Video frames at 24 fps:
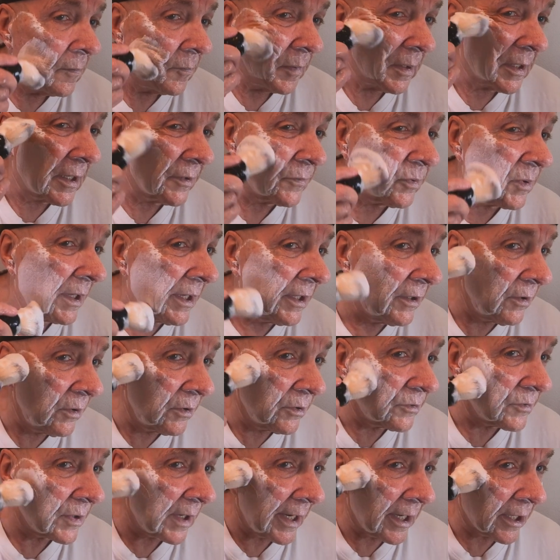because what you do
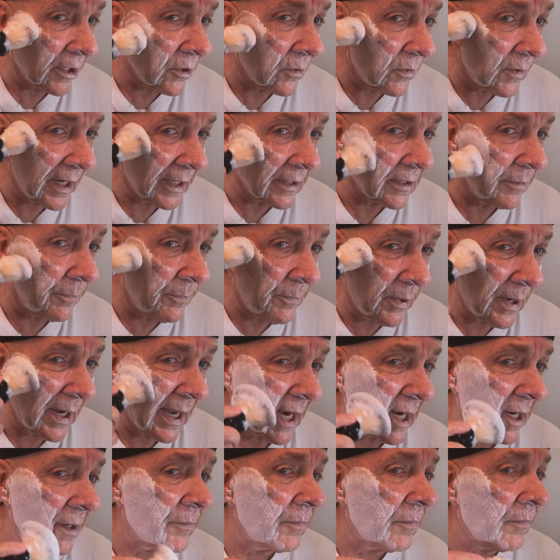is try to correct the
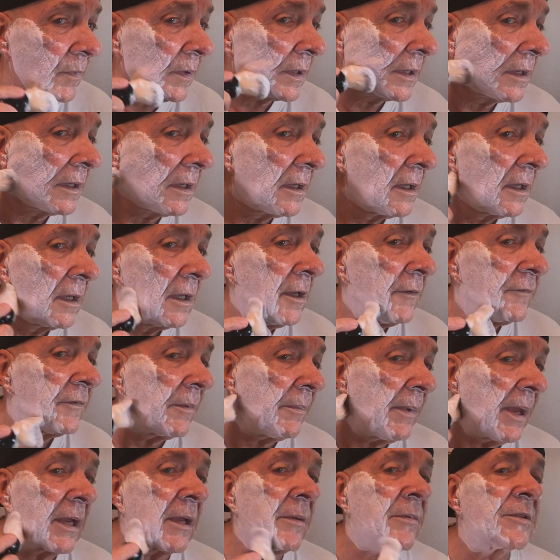product. If you
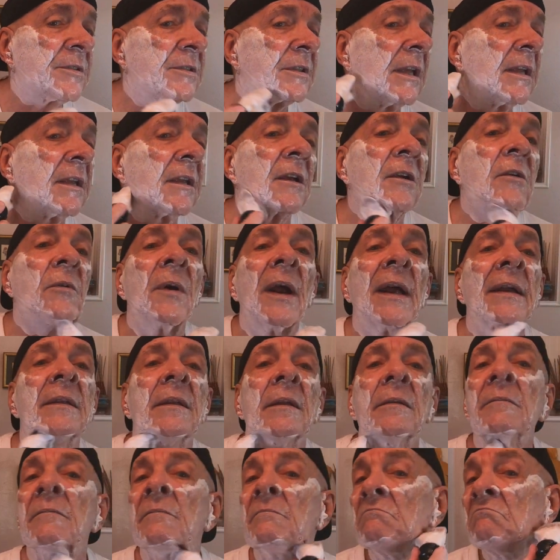make a mistake, you correct
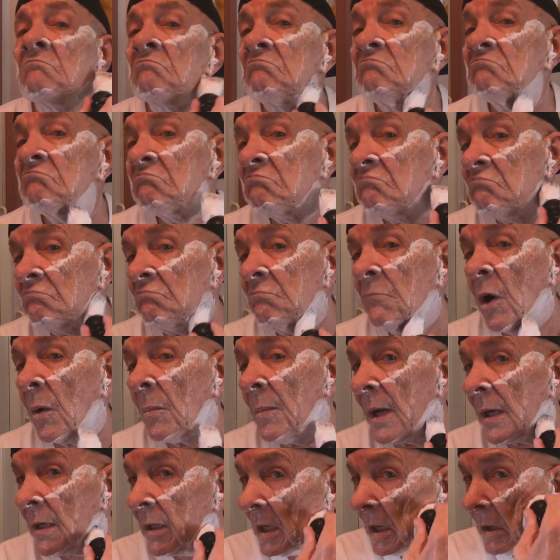it. No
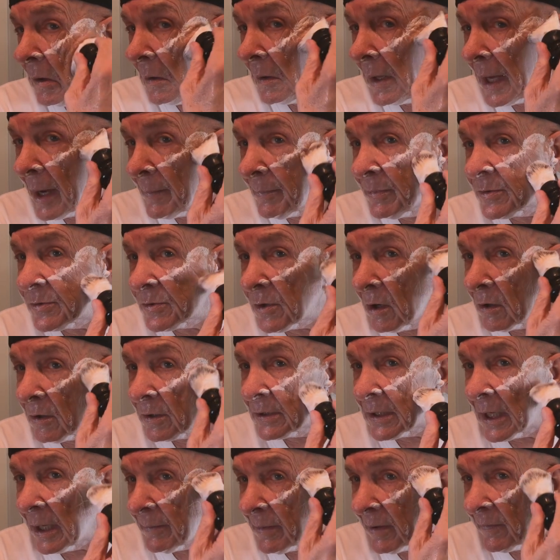big deal. Happens all
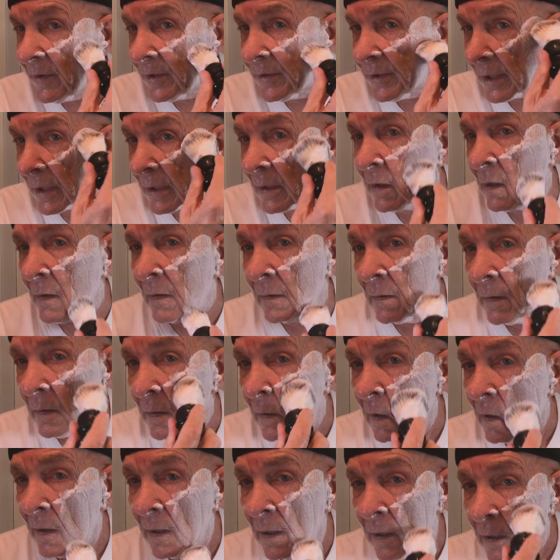the time. Everything,
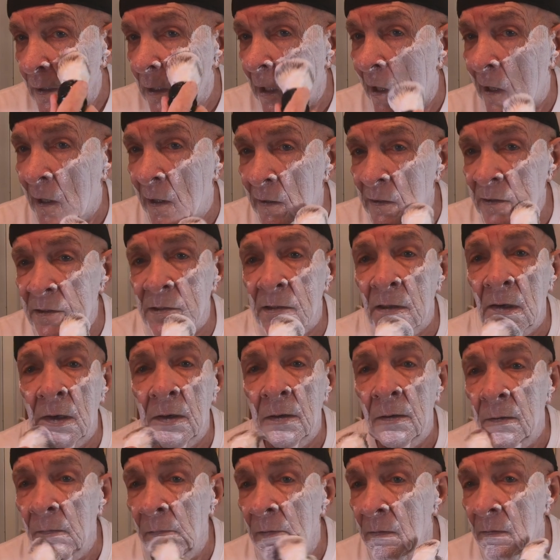cars,
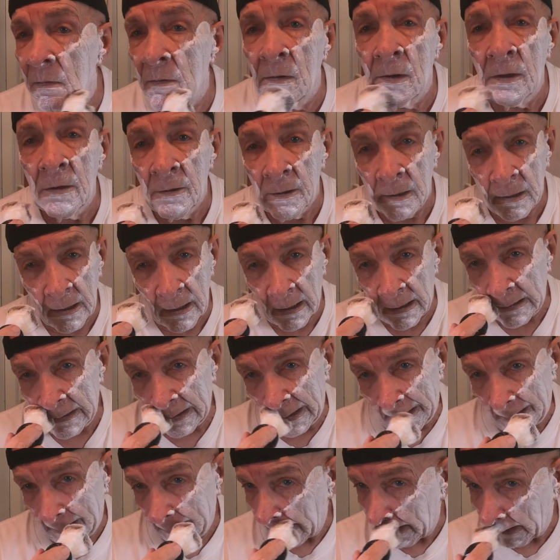
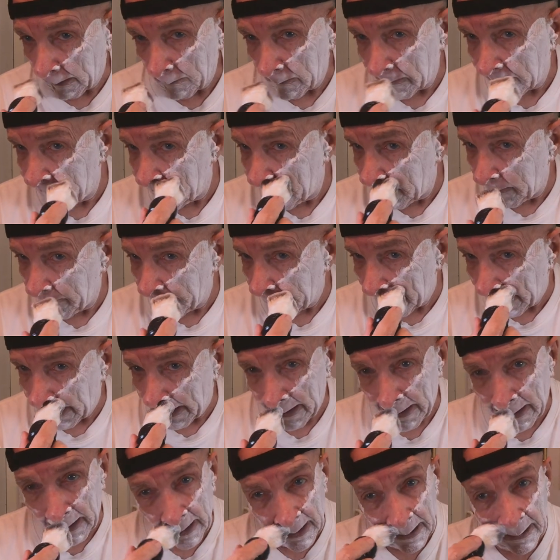guns, whatever you're
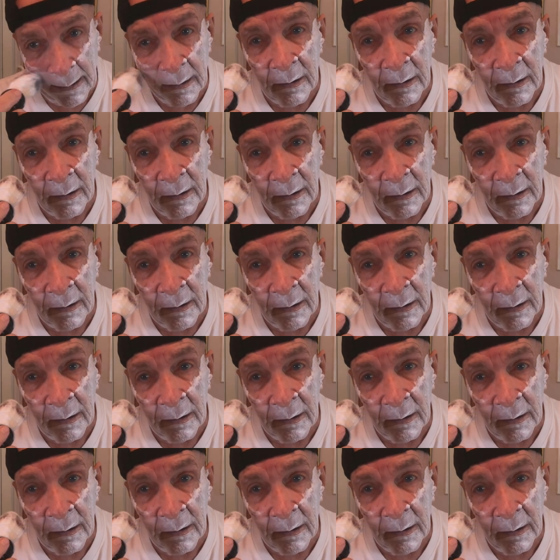buying.